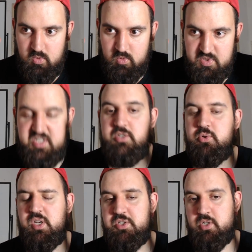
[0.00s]

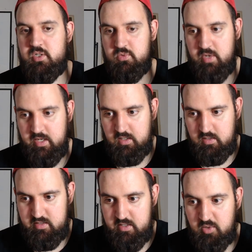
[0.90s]
situations where
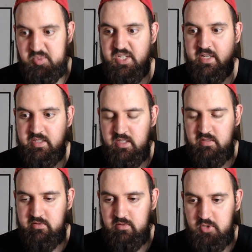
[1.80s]
the
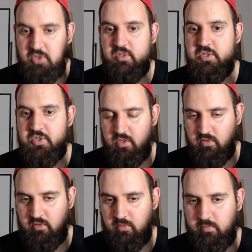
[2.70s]
objective
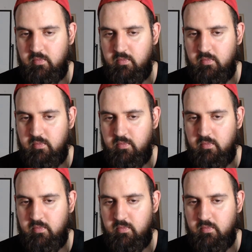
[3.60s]
conditions,